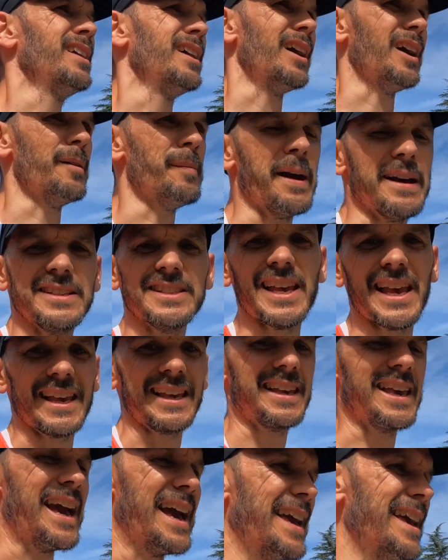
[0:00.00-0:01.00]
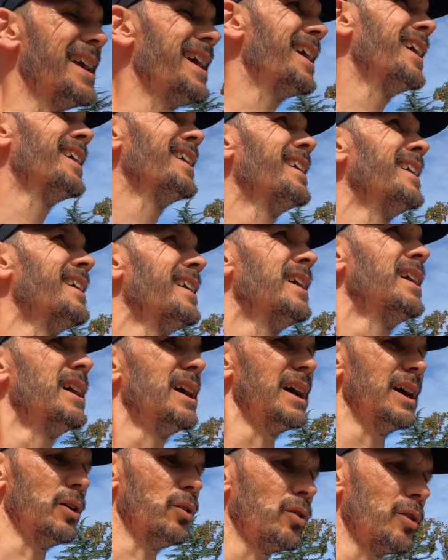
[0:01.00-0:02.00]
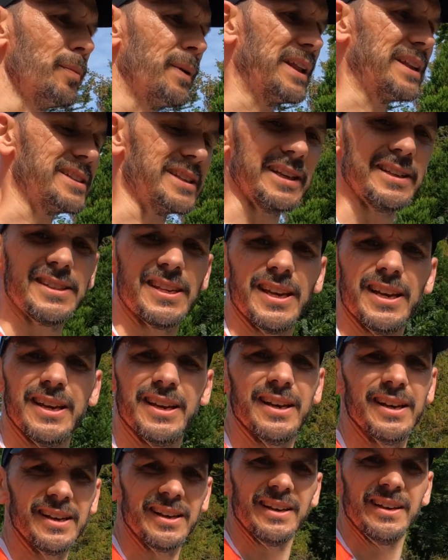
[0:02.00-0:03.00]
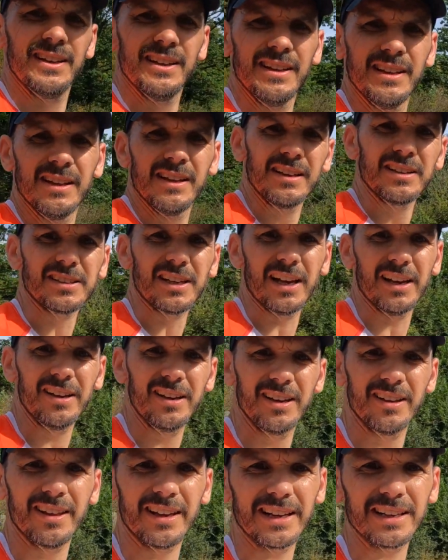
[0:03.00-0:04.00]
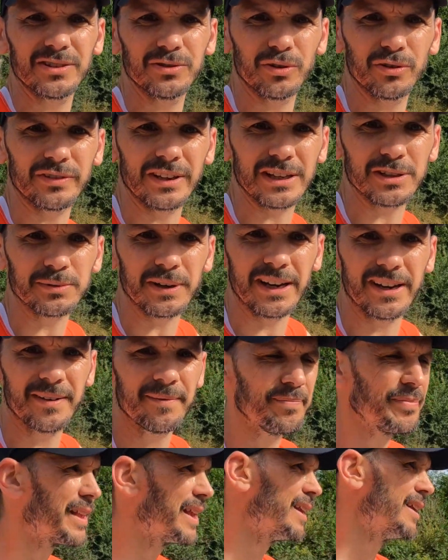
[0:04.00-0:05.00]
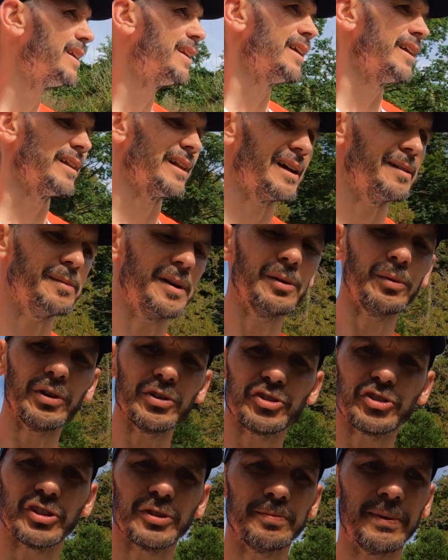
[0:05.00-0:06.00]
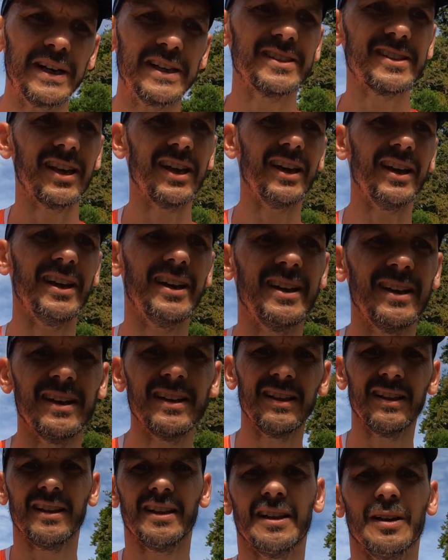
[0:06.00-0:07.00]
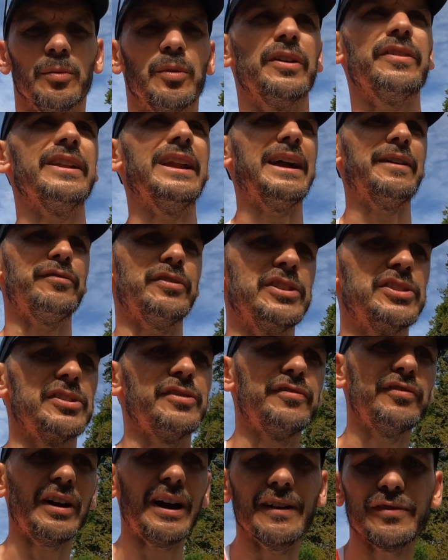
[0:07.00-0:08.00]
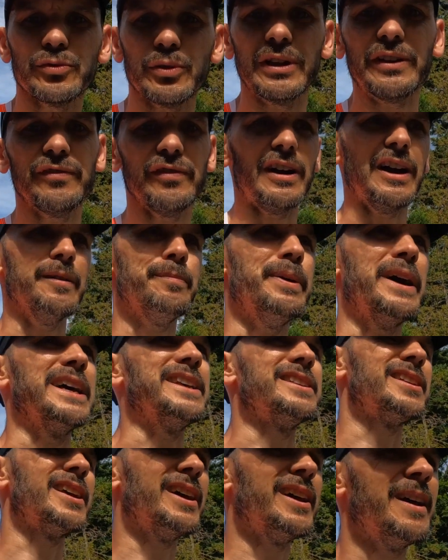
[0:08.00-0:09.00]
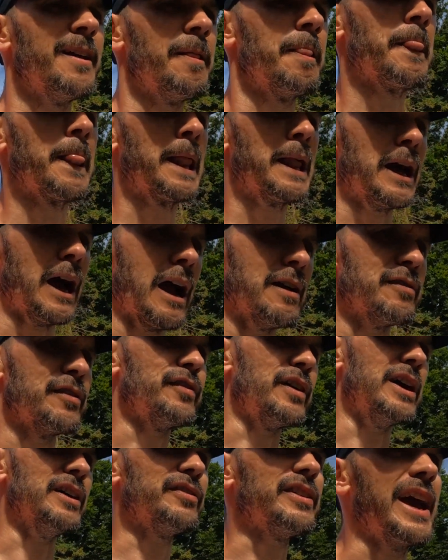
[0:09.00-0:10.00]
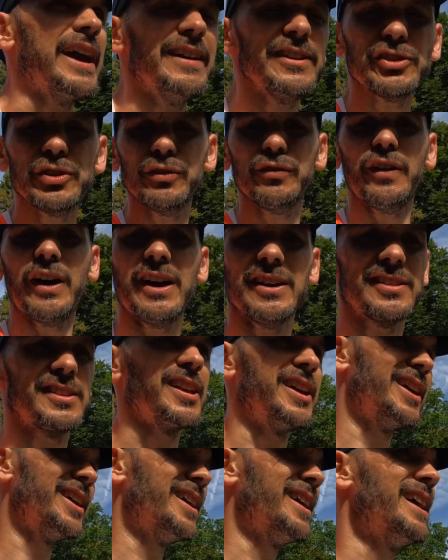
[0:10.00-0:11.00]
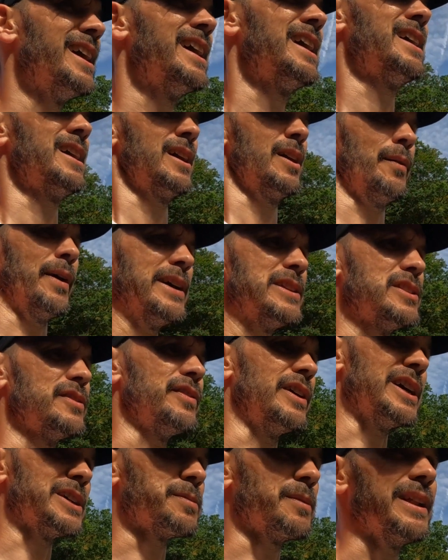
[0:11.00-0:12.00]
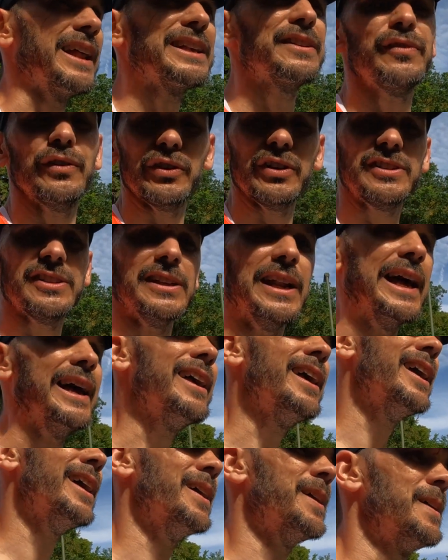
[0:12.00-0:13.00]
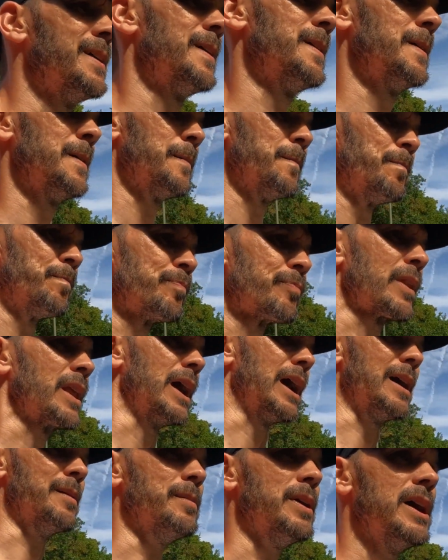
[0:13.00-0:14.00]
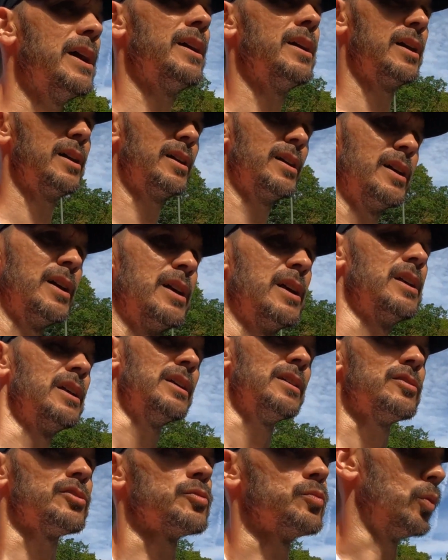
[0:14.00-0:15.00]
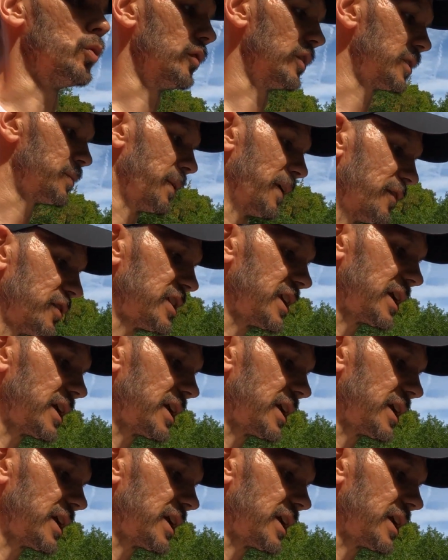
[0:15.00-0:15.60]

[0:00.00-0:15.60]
about 10k, all abilities. So there goes North Downs Way. Now my watch just buzzed with an average of 5:25 pace over 5k. That's too fast, way too fast. My legs feel good today. Just look at this bit for a